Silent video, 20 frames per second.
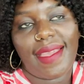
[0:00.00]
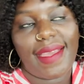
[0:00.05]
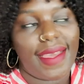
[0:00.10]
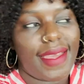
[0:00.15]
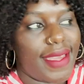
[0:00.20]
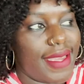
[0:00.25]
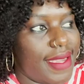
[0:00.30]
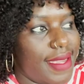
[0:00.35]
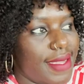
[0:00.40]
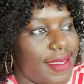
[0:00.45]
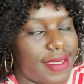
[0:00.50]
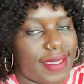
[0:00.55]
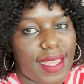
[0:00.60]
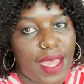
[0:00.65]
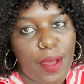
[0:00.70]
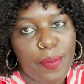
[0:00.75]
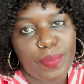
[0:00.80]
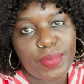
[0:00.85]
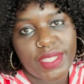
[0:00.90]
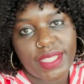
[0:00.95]
guys,
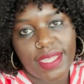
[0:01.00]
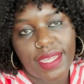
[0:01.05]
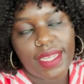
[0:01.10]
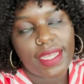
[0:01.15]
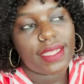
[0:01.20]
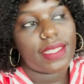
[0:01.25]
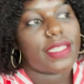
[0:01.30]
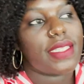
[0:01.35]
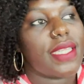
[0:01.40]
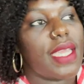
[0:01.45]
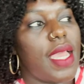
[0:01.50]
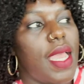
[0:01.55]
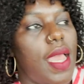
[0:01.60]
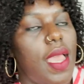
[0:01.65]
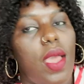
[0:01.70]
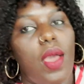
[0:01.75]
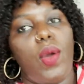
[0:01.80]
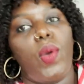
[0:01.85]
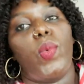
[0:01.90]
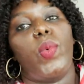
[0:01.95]
update.
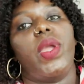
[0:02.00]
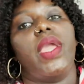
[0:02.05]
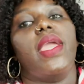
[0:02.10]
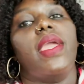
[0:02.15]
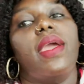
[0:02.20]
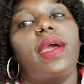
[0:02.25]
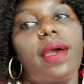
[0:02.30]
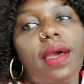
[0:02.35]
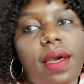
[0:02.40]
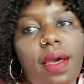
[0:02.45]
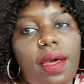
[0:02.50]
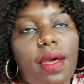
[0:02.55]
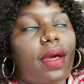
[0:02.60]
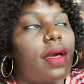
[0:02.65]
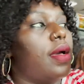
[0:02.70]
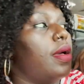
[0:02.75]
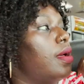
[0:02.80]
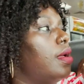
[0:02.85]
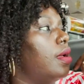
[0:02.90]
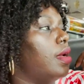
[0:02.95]
We
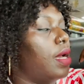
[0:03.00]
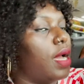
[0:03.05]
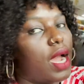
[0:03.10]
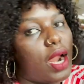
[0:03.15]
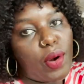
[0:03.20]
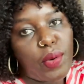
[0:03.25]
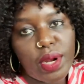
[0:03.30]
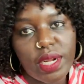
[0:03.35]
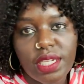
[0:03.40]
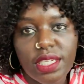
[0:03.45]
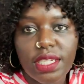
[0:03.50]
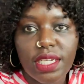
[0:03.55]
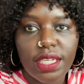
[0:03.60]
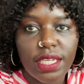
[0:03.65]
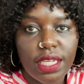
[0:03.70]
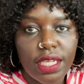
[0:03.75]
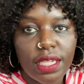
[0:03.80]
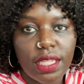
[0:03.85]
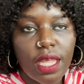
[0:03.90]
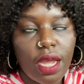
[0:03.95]
are currently
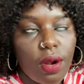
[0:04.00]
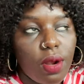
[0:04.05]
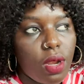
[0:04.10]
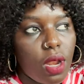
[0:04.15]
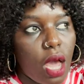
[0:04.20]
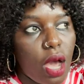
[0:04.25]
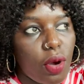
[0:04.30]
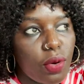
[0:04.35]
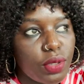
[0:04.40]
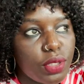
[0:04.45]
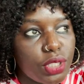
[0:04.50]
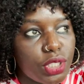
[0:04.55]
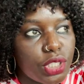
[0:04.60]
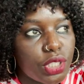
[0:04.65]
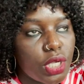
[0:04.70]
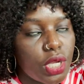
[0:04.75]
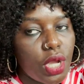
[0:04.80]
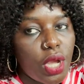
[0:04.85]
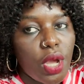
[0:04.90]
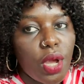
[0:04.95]
in the lounge.
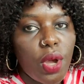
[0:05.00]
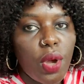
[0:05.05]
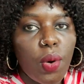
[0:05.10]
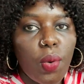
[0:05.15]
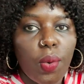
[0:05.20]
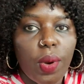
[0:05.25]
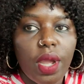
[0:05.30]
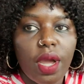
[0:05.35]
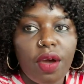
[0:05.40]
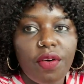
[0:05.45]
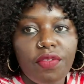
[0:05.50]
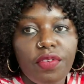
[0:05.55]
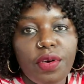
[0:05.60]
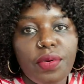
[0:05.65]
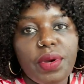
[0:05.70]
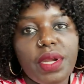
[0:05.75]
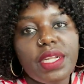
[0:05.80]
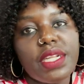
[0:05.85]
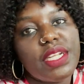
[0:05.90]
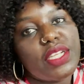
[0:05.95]
We have
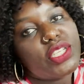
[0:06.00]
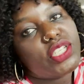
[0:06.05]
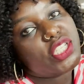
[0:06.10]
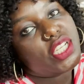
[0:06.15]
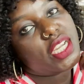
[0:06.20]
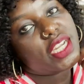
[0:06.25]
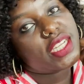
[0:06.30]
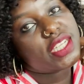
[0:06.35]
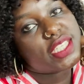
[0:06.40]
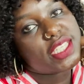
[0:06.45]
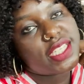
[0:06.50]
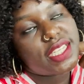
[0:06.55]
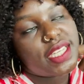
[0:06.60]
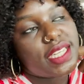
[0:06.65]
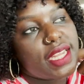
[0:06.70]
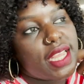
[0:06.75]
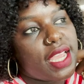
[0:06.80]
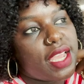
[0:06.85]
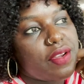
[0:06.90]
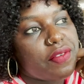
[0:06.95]
already checked
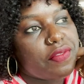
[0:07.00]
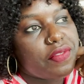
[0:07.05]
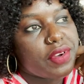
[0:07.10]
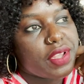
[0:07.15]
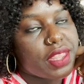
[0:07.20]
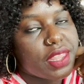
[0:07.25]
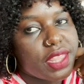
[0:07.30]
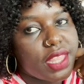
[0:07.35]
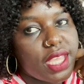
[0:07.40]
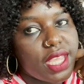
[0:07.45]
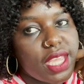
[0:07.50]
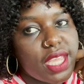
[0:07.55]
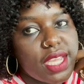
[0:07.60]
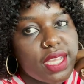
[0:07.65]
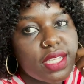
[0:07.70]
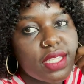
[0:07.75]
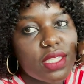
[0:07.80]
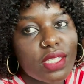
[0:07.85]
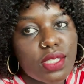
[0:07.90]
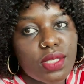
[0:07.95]
in
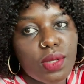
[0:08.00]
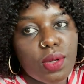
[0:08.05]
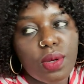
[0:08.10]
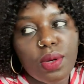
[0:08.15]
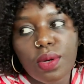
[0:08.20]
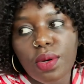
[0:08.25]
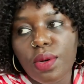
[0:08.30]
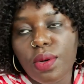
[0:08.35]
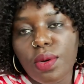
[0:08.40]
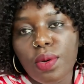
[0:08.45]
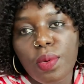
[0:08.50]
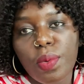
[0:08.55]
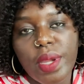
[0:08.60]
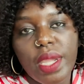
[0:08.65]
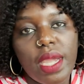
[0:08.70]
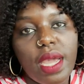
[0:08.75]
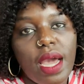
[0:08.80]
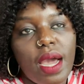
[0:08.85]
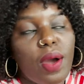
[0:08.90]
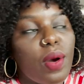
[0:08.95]
everything, so
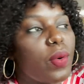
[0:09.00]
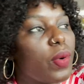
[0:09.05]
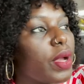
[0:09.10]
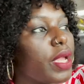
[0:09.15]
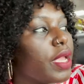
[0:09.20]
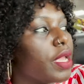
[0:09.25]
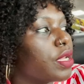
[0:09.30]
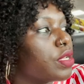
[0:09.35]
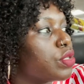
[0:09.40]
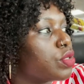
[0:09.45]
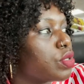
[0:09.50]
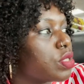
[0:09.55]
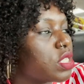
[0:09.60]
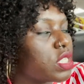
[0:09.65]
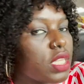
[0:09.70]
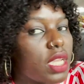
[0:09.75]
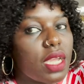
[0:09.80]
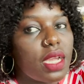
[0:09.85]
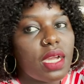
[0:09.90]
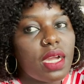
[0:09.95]
we are going to
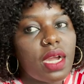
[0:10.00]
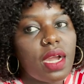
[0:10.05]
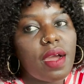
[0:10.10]
take